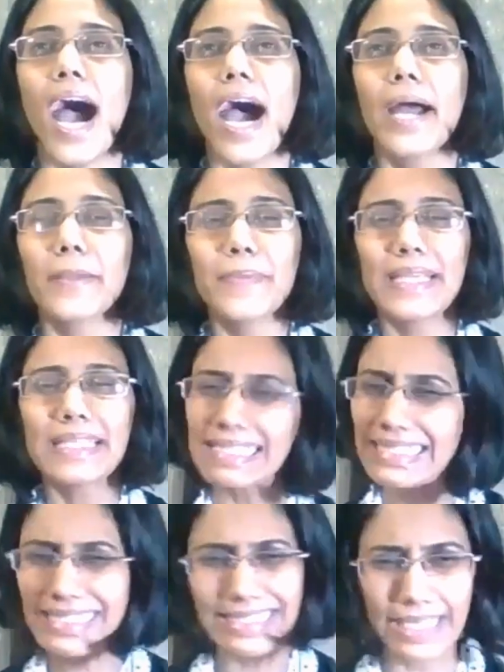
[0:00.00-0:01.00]
I'm
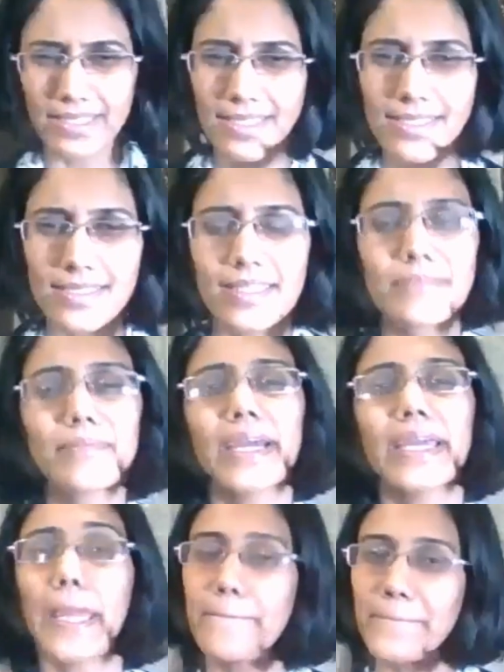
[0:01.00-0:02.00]
basically a dentist, did
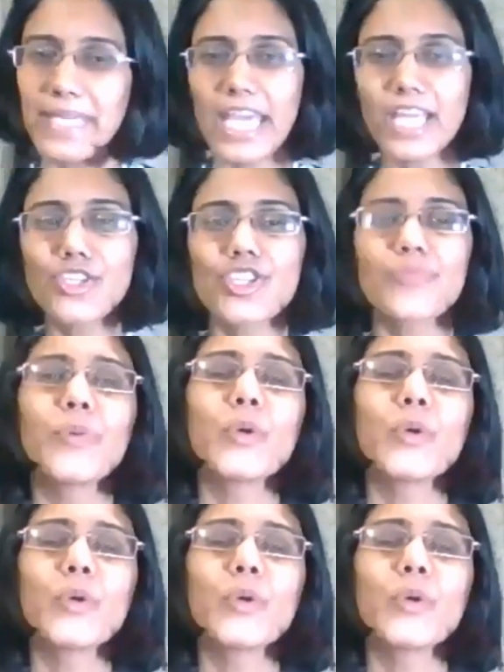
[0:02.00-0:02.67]
my M P H,